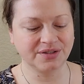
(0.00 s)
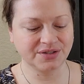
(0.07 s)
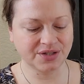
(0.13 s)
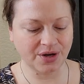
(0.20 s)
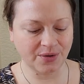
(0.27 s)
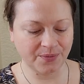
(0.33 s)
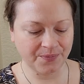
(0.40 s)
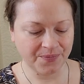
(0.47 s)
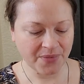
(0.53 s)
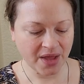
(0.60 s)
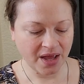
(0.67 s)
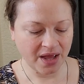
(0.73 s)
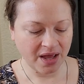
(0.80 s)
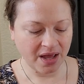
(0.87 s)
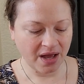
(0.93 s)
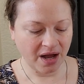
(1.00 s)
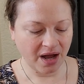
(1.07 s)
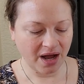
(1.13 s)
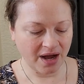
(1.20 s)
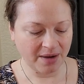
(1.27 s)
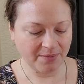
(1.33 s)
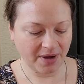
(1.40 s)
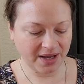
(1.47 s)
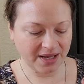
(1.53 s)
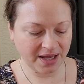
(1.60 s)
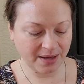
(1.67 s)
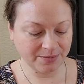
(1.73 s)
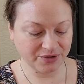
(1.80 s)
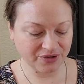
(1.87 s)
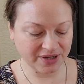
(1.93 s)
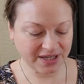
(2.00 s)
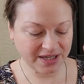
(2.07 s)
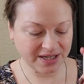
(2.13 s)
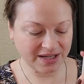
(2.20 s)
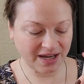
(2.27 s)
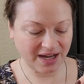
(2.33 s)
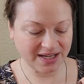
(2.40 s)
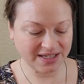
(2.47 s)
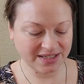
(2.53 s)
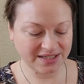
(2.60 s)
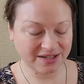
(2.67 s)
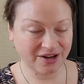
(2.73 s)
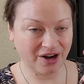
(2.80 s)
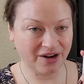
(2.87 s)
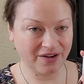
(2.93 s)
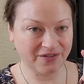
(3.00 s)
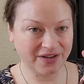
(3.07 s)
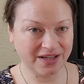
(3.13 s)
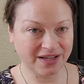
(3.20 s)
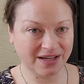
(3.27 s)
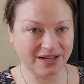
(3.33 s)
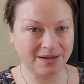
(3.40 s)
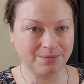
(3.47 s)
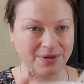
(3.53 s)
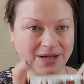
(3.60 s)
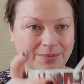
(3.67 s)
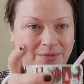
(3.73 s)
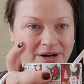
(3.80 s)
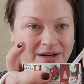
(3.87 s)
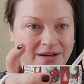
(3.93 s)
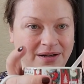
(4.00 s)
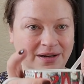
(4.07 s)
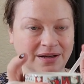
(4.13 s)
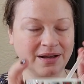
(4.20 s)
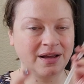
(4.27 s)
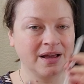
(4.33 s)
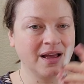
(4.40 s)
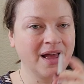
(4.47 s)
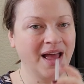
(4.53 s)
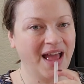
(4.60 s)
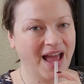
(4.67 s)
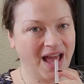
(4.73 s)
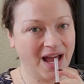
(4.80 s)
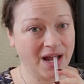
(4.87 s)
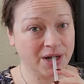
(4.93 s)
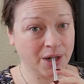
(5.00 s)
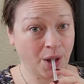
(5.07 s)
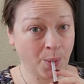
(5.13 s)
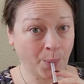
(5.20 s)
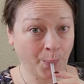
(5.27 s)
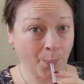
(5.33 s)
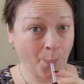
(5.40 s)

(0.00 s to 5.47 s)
So, I am drinking iced coffee in a big mug, and